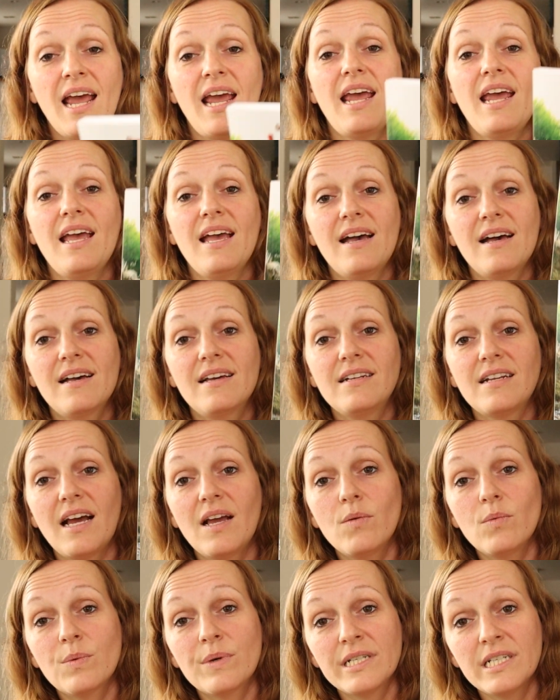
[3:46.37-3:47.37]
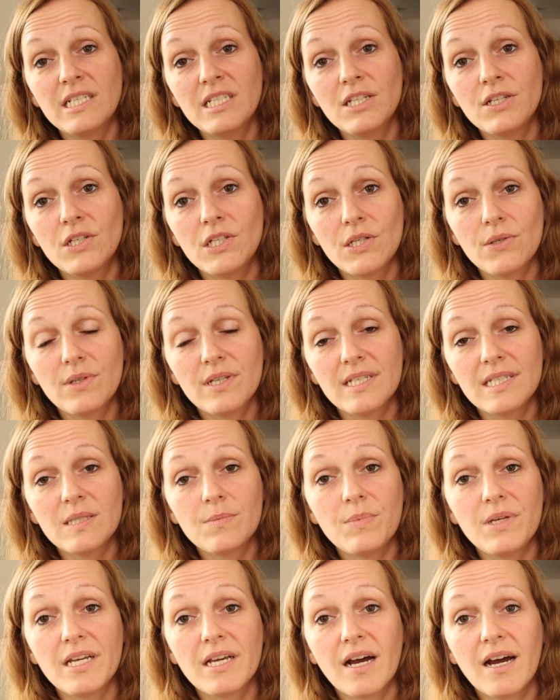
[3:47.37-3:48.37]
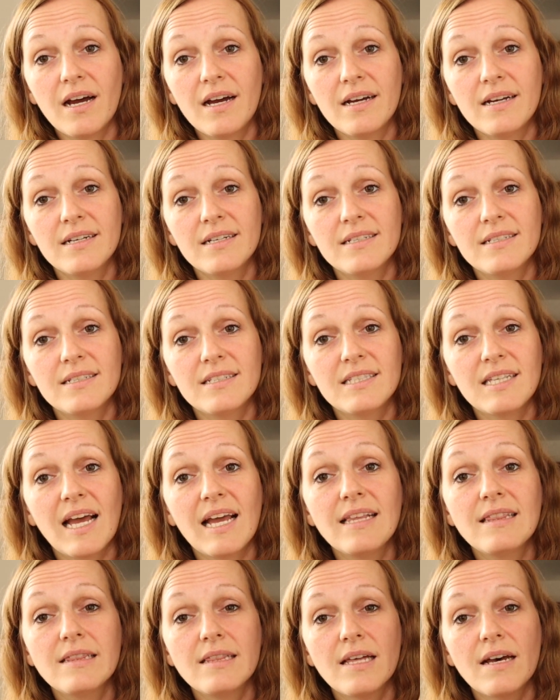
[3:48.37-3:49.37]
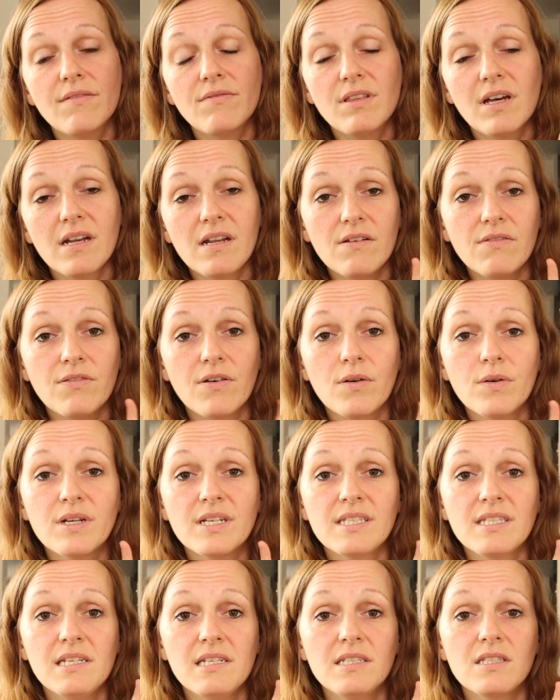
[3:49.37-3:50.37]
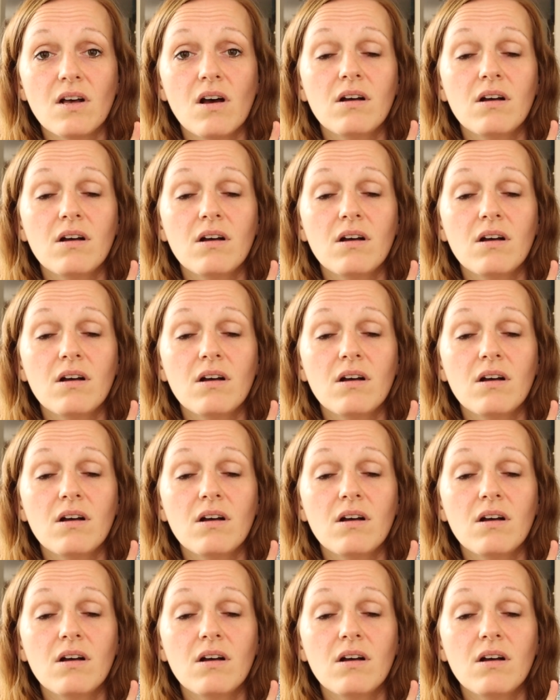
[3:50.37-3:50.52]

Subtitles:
And I wanted to do this because I love that it focuses